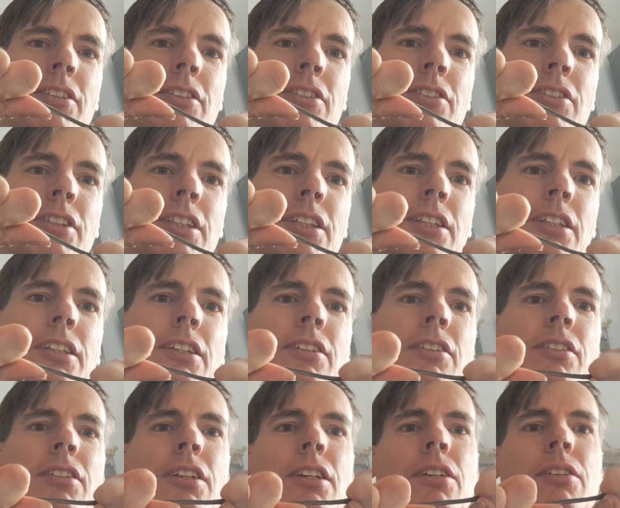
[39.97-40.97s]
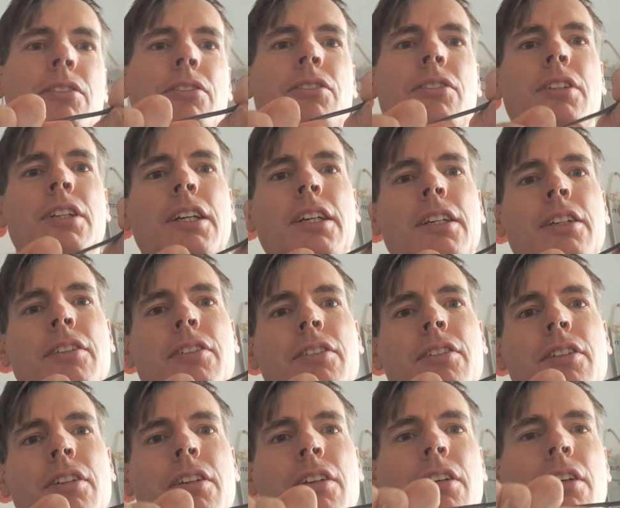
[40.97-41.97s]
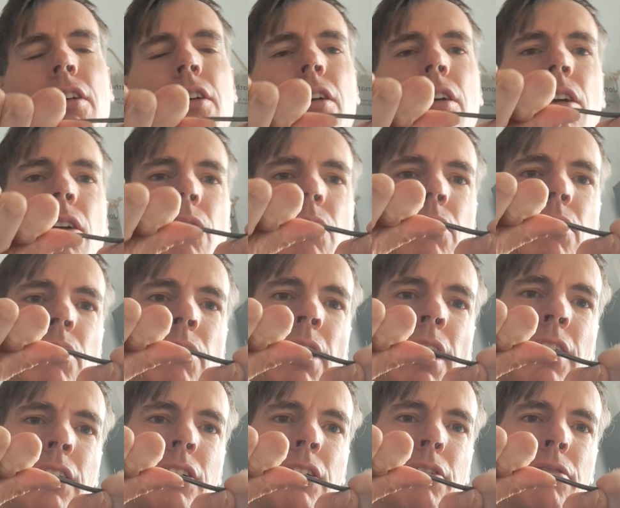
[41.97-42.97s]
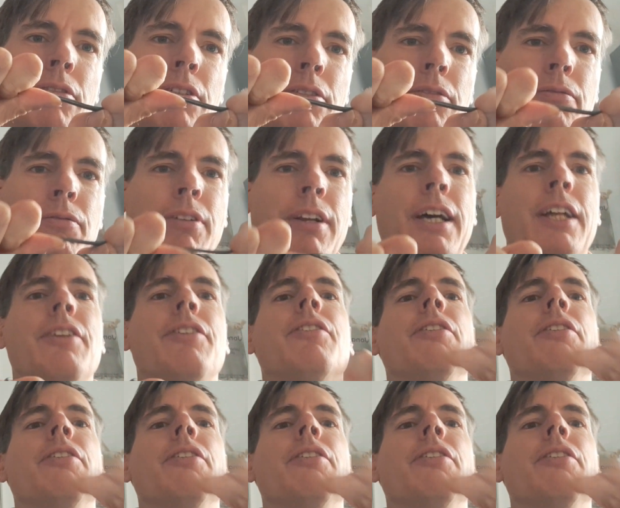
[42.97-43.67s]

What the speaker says: you see it still stays relatively flat.